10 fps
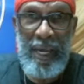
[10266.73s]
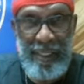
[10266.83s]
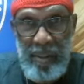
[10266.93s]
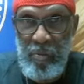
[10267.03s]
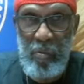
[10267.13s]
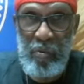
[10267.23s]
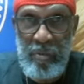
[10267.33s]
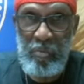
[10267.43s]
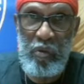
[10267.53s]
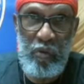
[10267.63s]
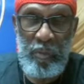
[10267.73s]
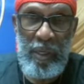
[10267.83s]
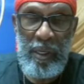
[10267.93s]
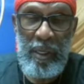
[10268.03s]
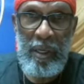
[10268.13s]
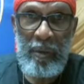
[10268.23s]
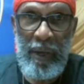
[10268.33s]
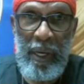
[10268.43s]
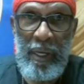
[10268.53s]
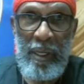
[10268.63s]
That's the rule of movement,
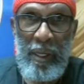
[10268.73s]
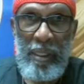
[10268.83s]
right?